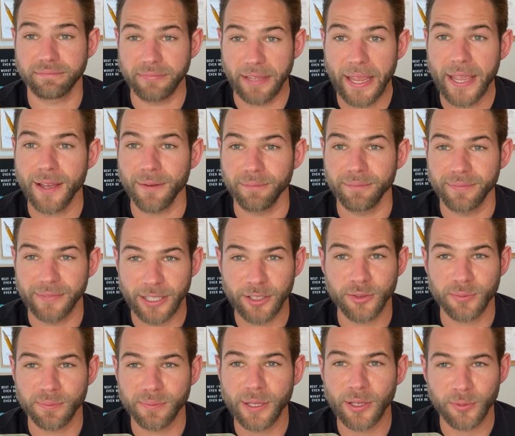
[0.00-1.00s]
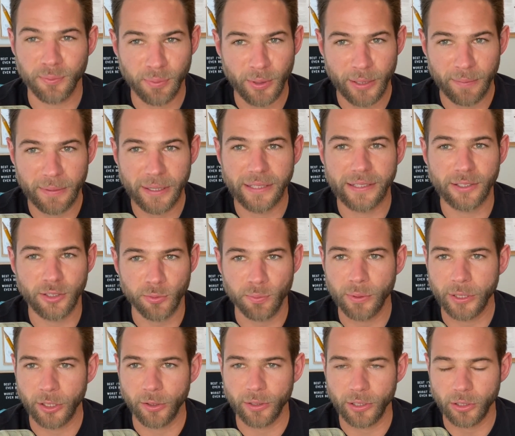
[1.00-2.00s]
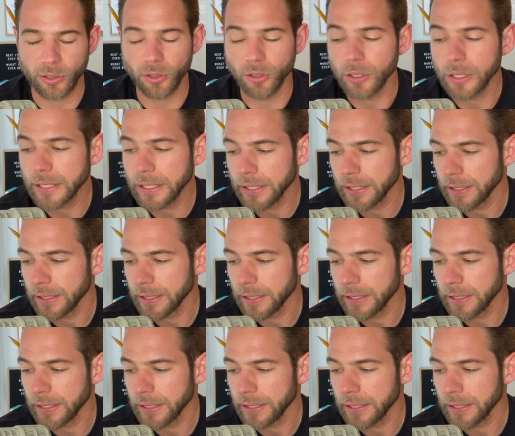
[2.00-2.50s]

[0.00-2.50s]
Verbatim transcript: damn, that was, that was pretty mean. That was pretty critical.